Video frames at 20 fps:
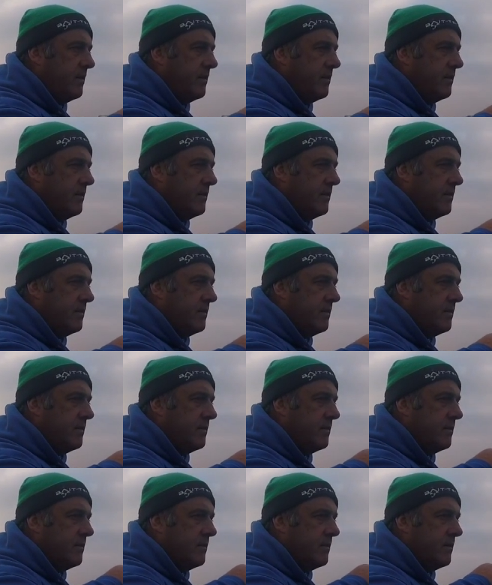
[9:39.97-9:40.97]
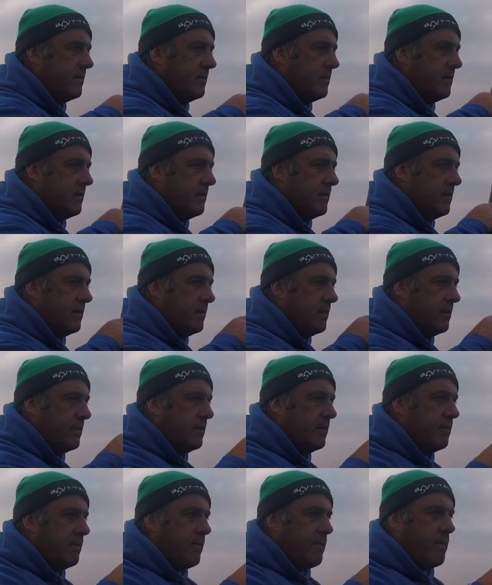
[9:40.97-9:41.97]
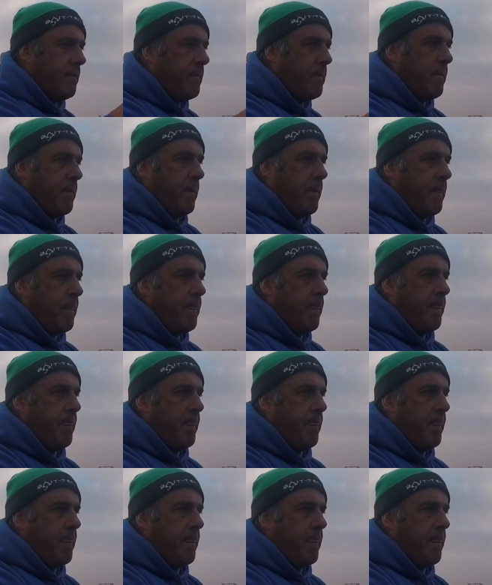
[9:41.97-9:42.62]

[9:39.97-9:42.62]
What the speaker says: (no one is talking)